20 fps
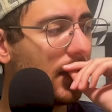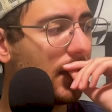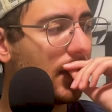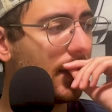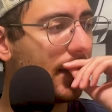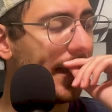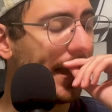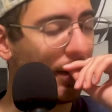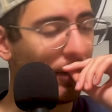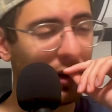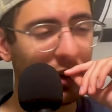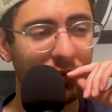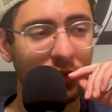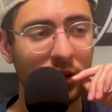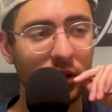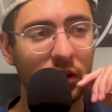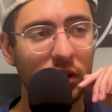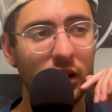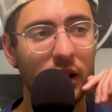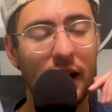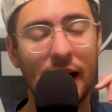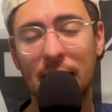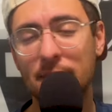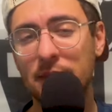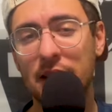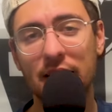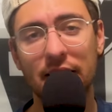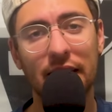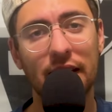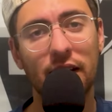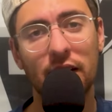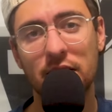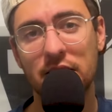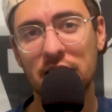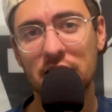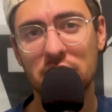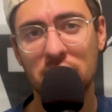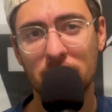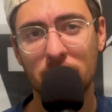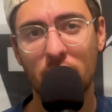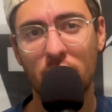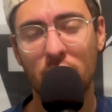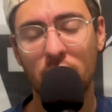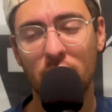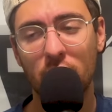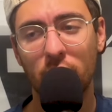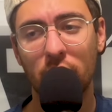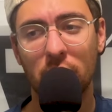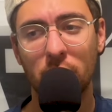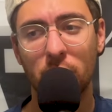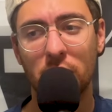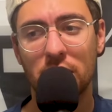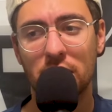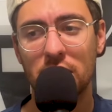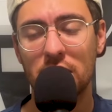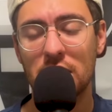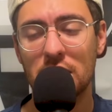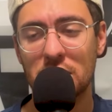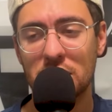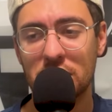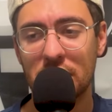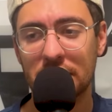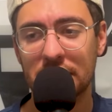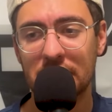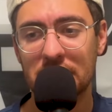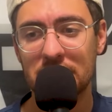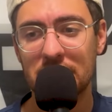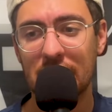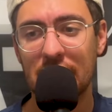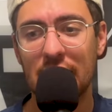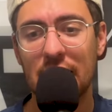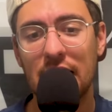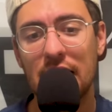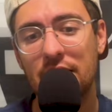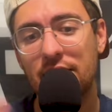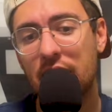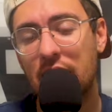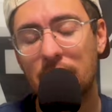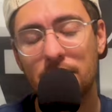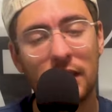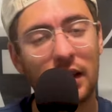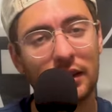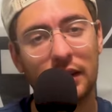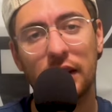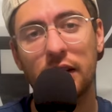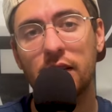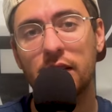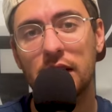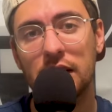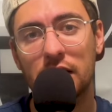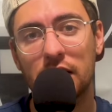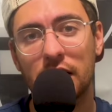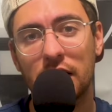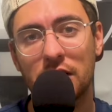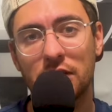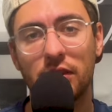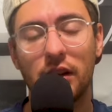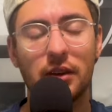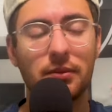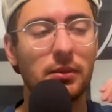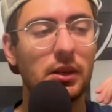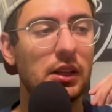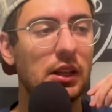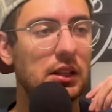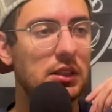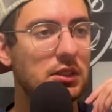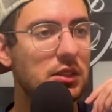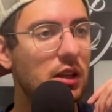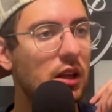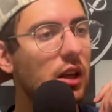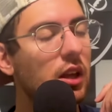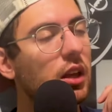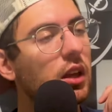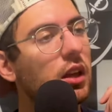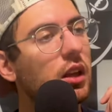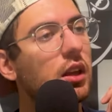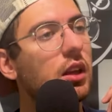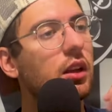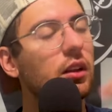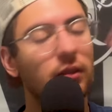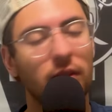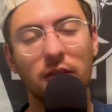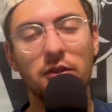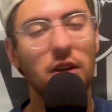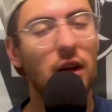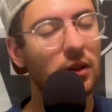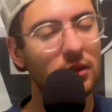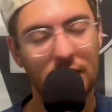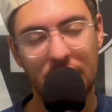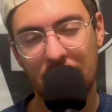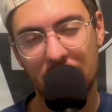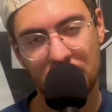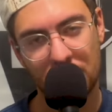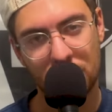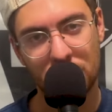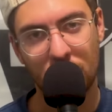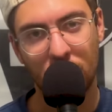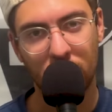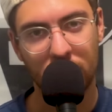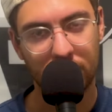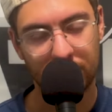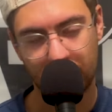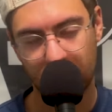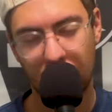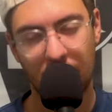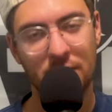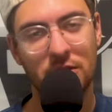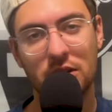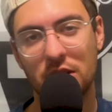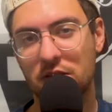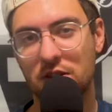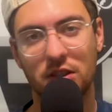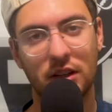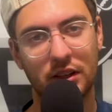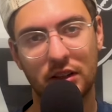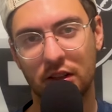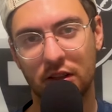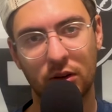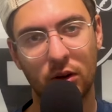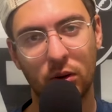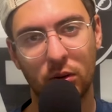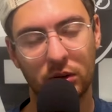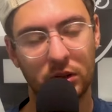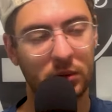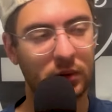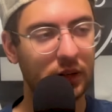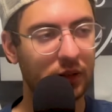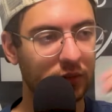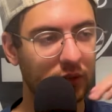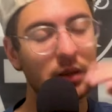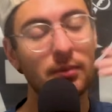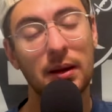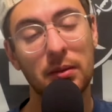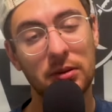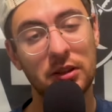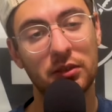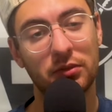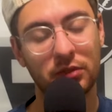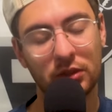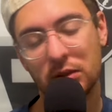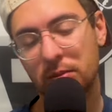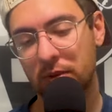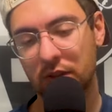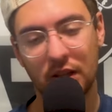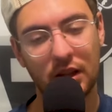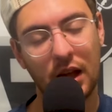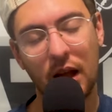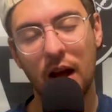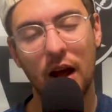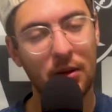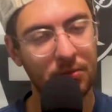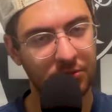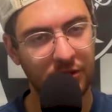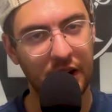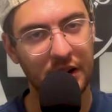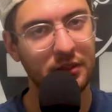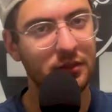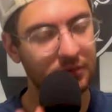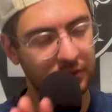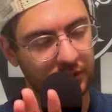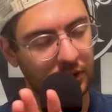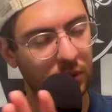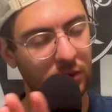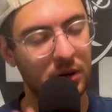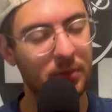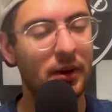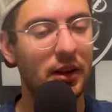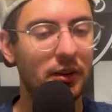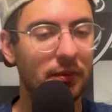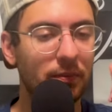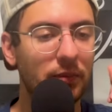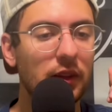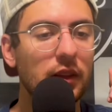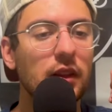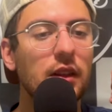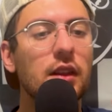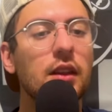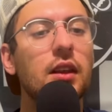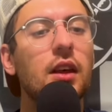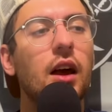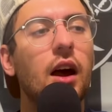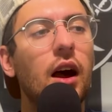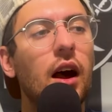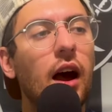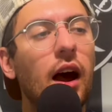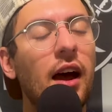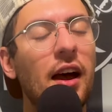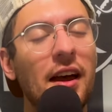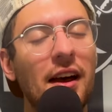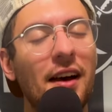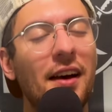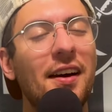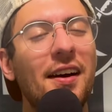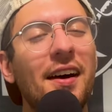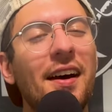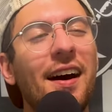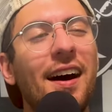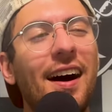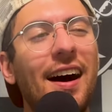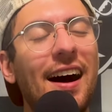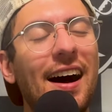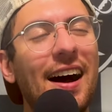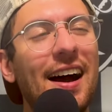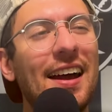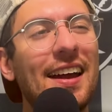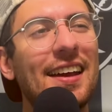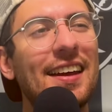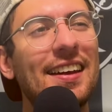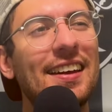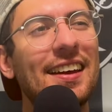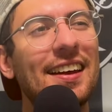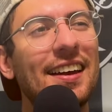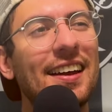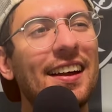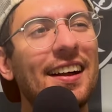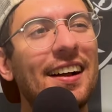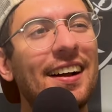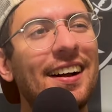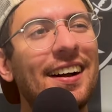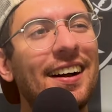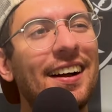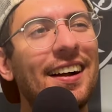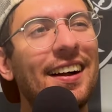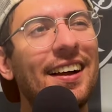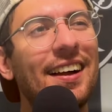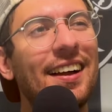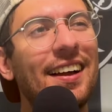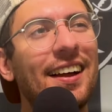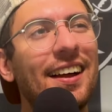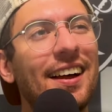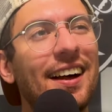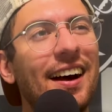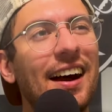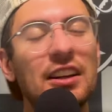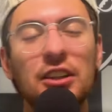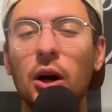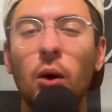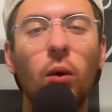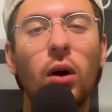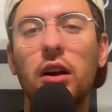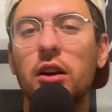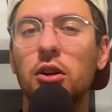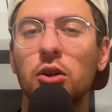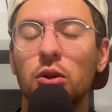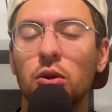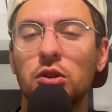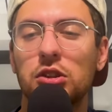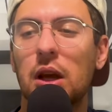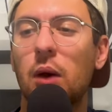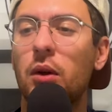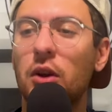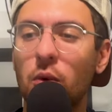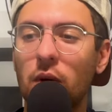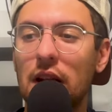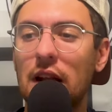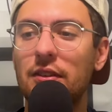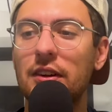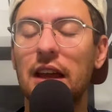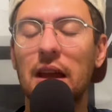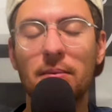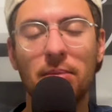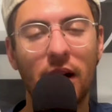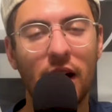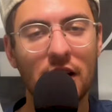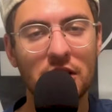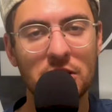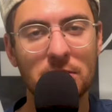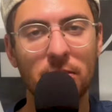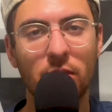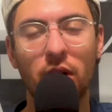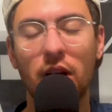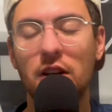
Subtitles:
However, I'm not guaranteed tomorrow, and with this sickness that I have, I'm not guaranteed the next 5 minutes. That's a joke. It's like a cold or whatever. It might be the flu, but I'm fine. Don't worry about it. I don't want to lose. I want to win every game possible, and